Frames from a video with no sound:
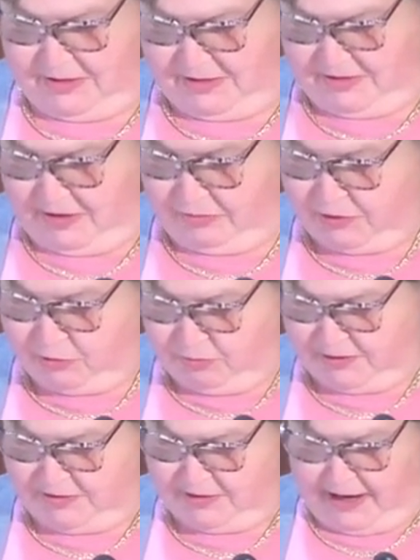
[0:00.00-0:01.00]
Nothing
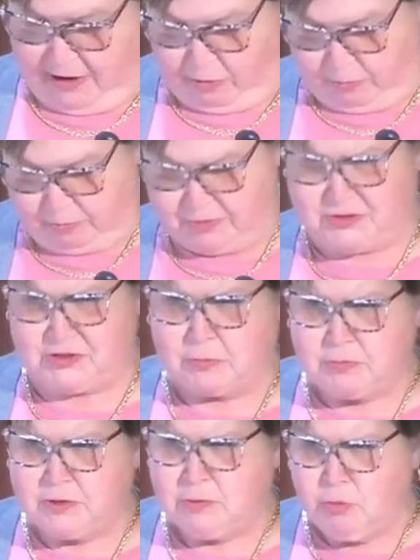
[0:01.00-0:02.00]
written out, but
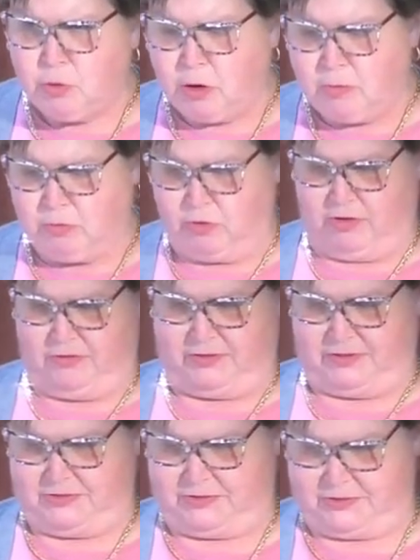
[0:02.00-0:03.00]
something more
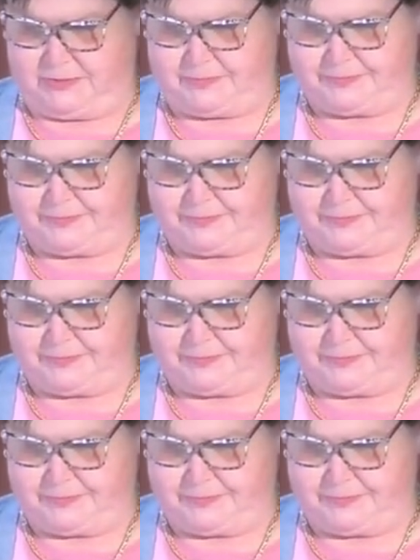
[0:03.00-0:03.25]
amorphous.